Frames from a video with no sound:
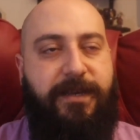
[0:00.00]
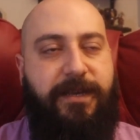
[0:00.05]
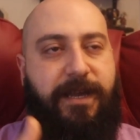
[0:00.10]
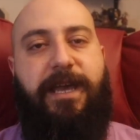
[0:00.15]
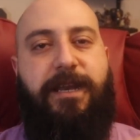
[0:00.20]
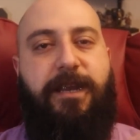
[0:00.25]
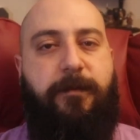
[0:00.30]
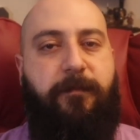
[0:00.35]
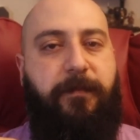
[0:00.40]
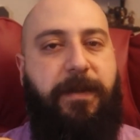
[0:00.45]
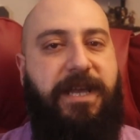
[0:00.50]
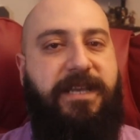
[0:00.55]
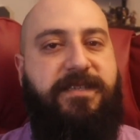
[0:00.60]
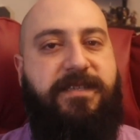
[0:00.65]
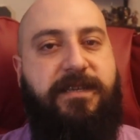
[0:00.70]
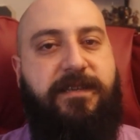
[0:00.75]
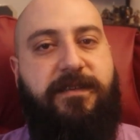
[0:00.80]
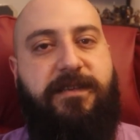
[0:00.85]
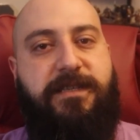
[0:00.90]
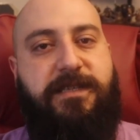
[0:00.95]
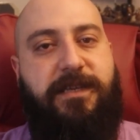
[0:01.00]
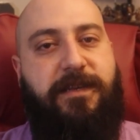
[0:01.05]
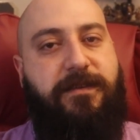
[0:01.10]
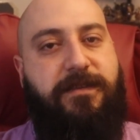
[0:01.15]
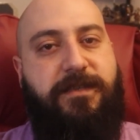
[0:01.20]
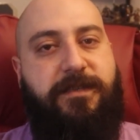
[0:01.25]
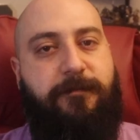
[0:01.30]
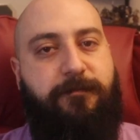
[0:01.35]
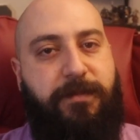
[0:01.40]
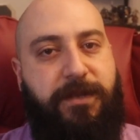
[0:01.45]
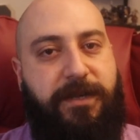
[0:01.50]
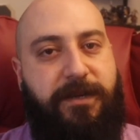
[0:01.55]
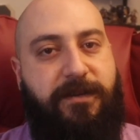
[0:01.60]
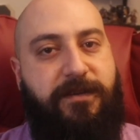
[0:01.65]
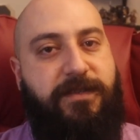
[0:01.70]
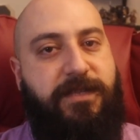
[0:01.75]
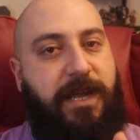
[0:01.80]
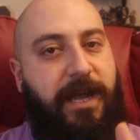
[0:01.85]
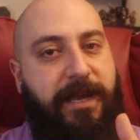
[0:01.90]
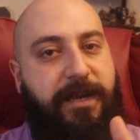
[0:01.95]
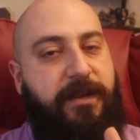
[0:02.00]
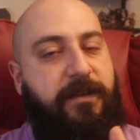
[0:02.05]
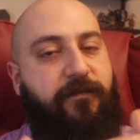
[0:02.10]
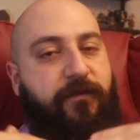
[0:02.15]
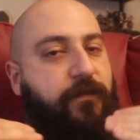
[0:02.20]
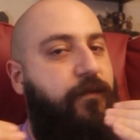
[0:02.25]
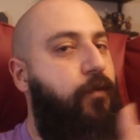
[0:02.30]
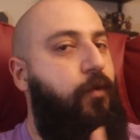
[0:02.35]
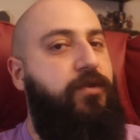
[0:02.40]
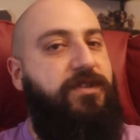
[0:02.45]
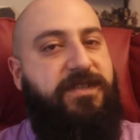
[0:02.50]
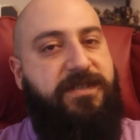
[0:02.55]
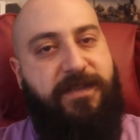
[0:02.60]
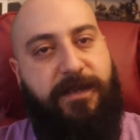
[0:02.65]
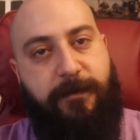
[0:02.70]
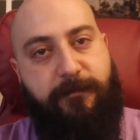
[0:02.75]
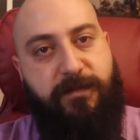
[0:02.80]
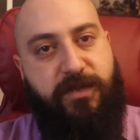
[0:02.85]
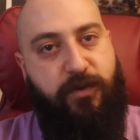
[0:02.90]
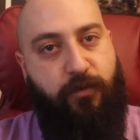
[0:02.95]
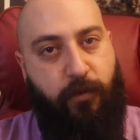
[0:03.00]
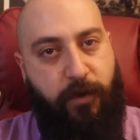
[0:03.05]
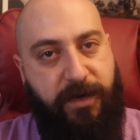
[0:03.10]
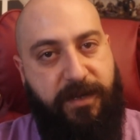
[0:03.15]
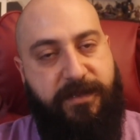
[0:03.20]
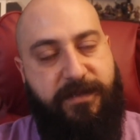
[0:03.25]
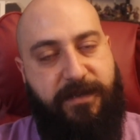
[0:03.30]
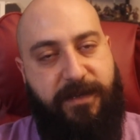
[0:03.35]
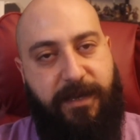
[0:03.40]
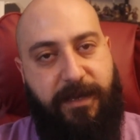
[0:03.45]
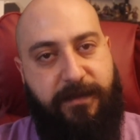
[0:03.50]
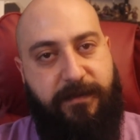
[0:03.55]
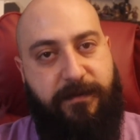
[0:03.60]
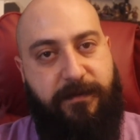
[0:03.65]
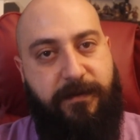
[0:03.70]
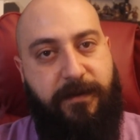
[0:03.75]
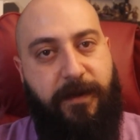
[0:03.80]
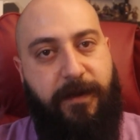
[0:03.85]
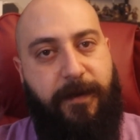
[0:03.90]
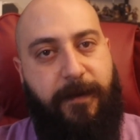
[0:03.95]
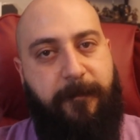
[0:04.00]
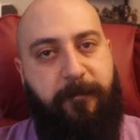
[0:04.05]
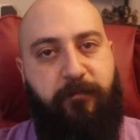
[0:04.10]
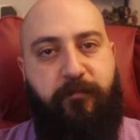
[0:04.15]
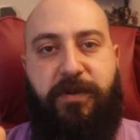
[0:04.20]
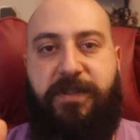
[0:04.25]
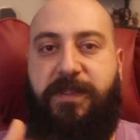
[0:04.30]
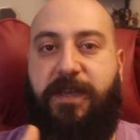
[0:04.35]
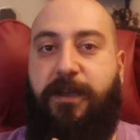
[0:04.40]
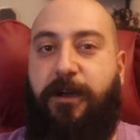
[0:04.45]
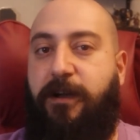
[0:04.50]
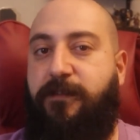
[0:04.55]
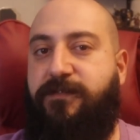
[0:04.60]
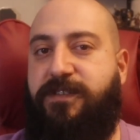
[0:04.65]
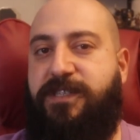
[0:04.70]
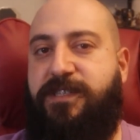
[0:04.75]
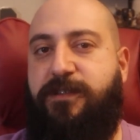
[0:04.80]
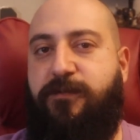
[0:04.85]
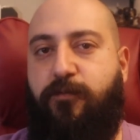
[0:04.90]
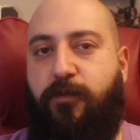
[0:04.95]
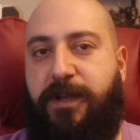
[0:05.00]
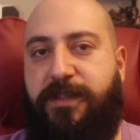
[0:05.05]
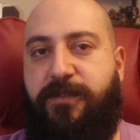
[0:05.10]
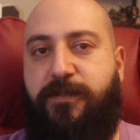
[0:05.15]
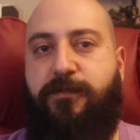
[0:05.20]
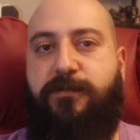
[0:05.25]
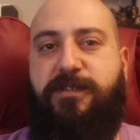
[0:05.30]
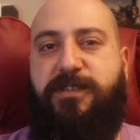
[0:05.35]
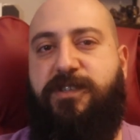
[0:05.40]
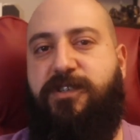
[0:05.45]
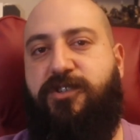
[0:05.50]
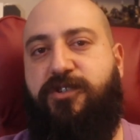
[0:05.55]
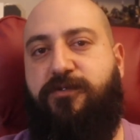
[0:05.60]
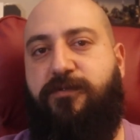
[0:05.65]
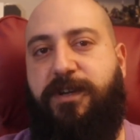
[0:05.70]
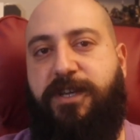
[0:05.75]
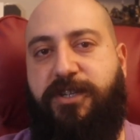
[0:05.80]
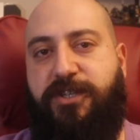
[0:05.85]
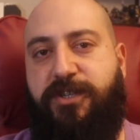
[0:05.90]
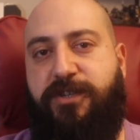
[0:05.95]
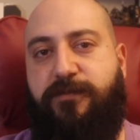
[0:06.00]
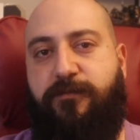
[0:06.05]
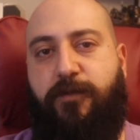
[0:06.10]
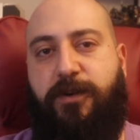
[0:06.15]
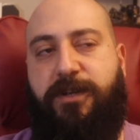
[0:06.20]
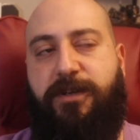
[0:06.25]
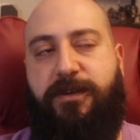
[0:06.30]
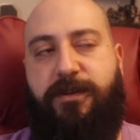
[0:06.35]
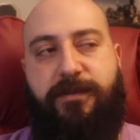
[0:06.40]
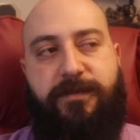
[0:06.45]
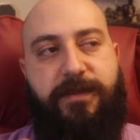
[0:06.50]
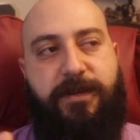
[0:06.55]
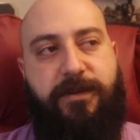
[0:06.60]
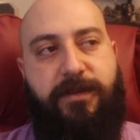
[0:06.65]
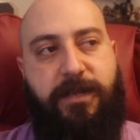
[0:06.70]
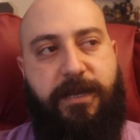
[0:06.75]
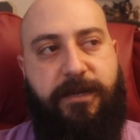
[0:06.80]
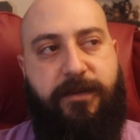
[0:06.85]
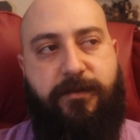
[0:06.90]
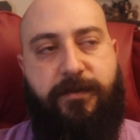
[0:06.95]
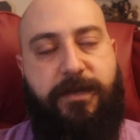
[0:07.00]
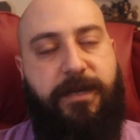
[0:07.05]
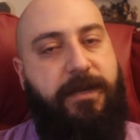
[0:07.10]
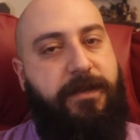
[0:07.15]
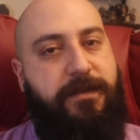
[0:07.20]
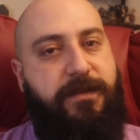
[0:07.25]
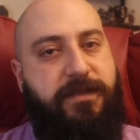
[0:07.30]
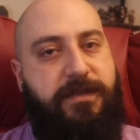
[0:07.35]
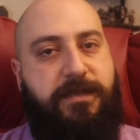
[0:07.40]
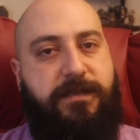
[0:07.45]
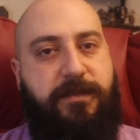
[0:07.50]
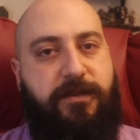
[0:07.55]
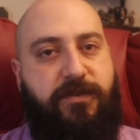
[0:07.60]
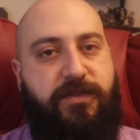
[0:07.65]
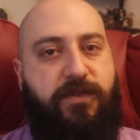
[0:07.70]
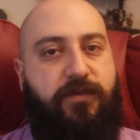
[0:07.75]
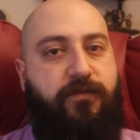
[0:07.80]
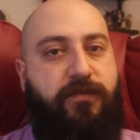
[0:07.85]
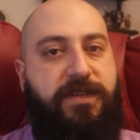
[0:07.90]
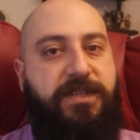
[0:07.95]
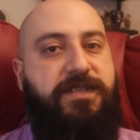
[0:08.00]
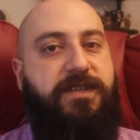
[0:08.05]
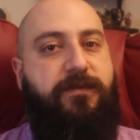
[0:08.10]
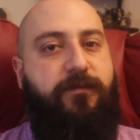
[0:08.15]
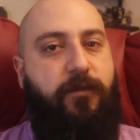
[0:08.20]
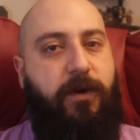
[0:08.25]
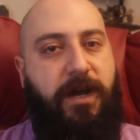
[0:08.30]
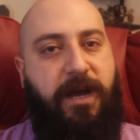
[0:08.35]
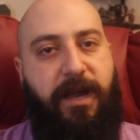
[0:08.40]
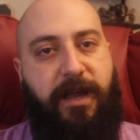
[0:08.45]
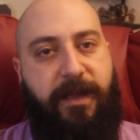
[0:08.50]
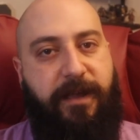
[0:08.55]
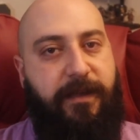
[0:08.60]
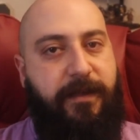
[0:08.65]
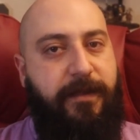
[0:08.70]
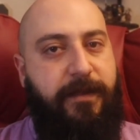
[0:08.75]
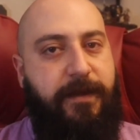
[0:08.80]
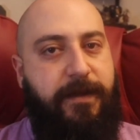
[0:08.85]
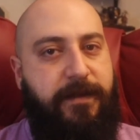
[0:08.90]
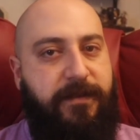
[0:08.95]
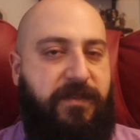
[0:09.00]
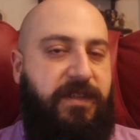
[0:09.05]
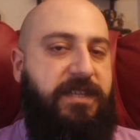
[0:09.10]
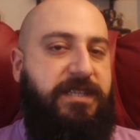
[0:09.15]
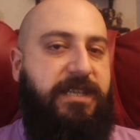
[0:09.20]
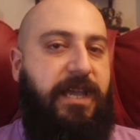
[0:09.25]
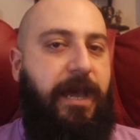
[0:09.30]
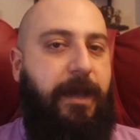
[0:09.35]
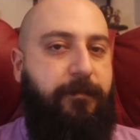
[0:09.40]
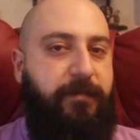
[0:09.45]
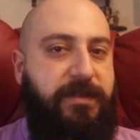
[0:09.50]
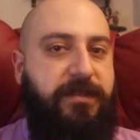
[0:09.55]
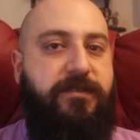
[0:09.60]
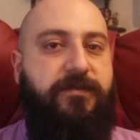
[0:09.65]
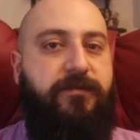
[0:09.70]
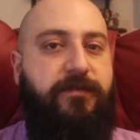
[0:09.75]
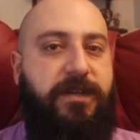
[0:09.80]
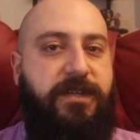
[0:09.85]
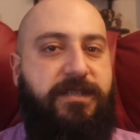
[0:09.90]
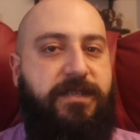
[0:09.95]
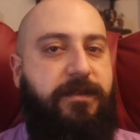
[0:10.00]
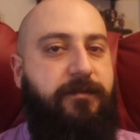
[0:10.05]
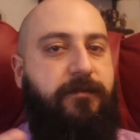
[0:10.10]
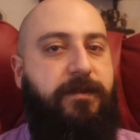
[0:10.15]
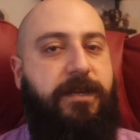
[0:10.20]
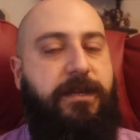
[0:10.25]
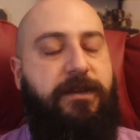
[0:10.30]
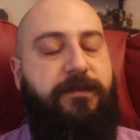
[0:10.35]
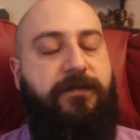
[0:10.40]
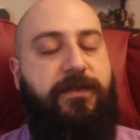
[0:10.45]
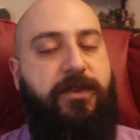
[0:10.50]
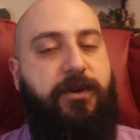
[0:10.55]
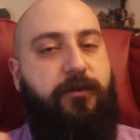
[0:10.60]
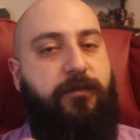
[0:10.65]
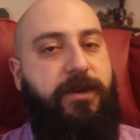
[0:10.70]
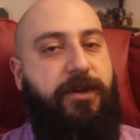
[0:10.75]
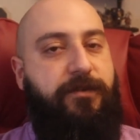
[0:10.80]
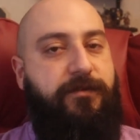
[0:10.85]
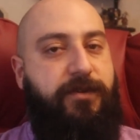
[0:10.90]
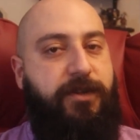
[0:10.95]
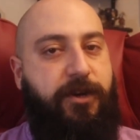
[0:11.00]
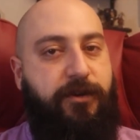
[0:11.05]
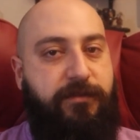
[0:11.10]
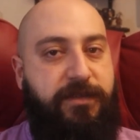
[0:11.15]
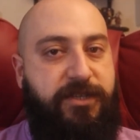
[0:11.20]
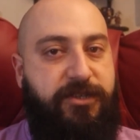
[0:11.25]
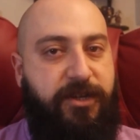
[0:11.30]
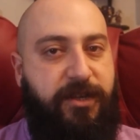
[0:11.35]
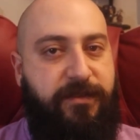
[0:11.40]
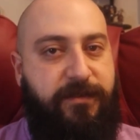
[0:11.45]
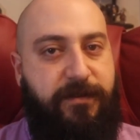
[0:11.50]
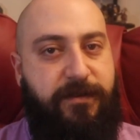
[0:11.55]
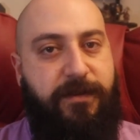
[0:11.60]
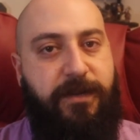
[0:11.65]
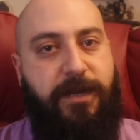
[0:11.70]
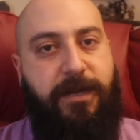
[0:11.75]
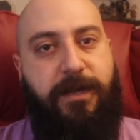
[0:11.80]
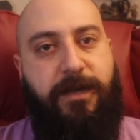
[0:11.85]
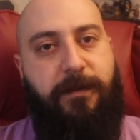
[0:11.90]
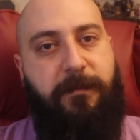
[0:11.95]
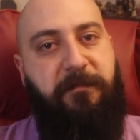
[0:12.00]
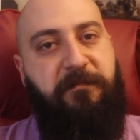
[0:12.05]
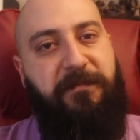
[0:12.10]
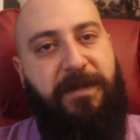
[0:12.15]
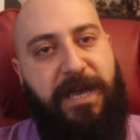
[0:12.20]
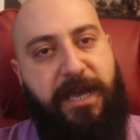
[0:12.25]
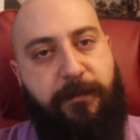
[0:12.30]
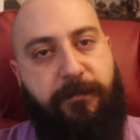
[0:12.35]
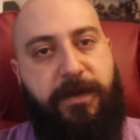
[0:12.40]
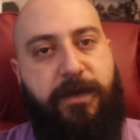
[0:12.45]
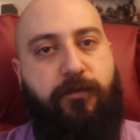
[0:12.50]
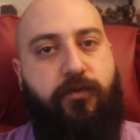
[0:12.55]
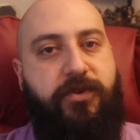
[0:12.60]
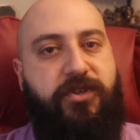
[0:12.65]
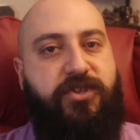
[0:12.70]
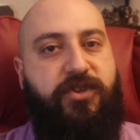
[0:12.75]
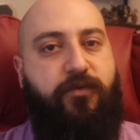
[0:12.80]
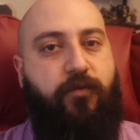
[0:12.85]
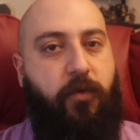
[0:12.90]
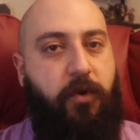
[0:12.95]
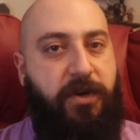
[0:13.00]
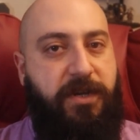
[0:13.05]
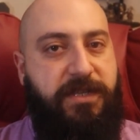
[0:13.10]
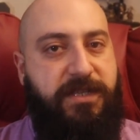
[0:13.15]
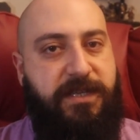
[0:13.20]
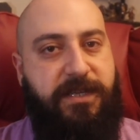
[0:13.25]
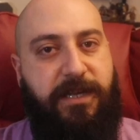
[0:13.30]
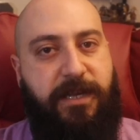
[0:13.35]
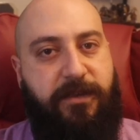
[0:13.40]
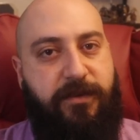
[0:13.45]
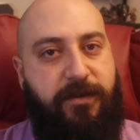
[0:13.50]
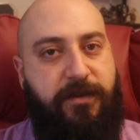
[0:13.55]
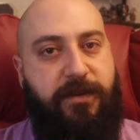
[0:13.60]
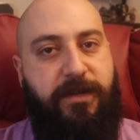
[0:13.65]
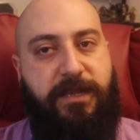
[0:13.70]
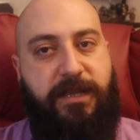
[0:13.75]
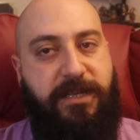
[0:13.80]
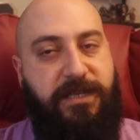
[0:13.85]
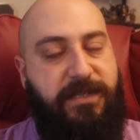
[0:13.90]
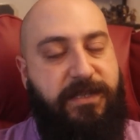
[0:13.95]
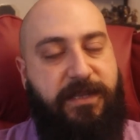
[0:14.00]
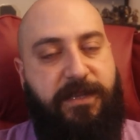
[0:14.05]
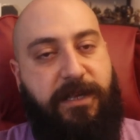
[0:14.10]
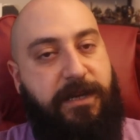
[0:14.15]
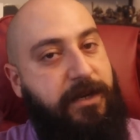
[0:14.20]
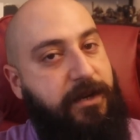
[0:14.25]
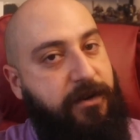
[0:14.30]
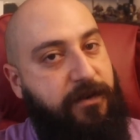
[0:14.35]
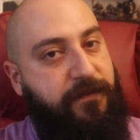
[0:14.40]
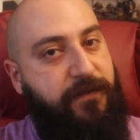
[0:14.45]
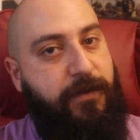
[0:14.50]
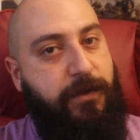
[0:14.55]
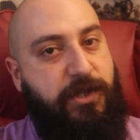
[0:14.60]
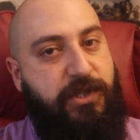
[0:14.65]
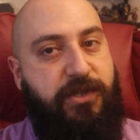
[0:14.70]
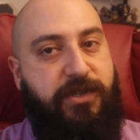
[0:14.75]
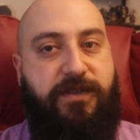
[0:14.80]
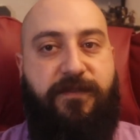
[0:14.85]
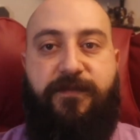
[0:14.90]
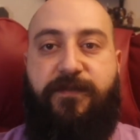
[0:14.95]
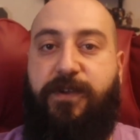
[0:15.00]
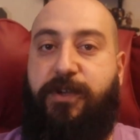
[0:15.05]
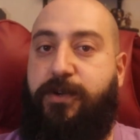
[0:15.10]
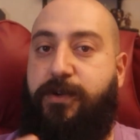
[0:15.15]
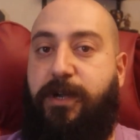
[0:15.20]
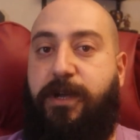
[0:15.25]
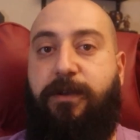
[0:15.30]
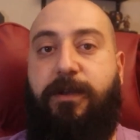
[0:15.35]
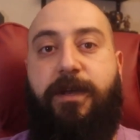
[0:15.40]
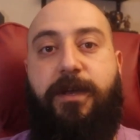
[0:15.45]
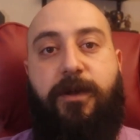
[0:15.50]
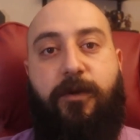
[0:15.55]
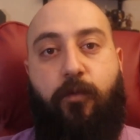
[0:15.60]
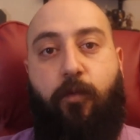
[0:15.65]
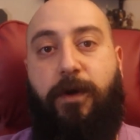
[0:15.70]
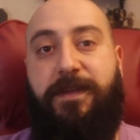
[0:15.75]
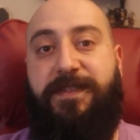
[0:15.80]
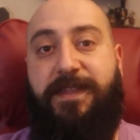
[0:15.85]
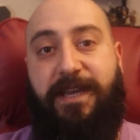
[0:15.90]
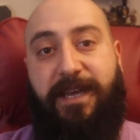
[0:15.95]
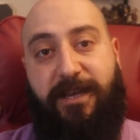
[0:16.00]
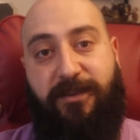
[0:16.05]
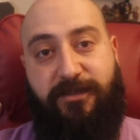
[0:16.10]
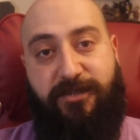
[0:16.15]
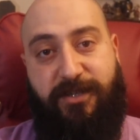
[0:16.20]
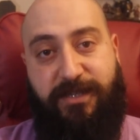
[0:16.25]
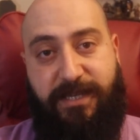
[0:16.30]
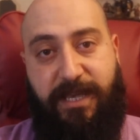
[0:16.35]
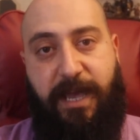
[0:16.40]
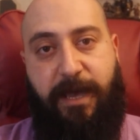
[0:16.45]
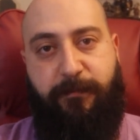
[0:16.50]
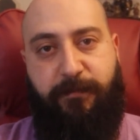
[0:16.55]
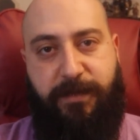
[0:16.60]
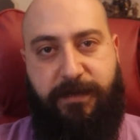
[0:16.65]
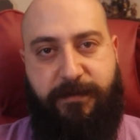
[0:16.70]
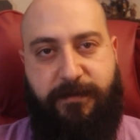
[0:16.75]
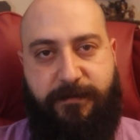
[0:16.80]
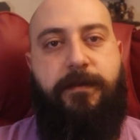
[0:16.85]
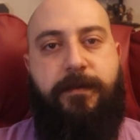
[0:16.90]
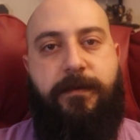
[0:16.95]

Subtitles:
And it basically tells the players, I didn't force them to work together, but they obviously went through a situation where they're like, okay, there's a reason why this happened to us. And even though we don't know each other, maybe we should work together, at least in the near future, to figure out what the hell just happened.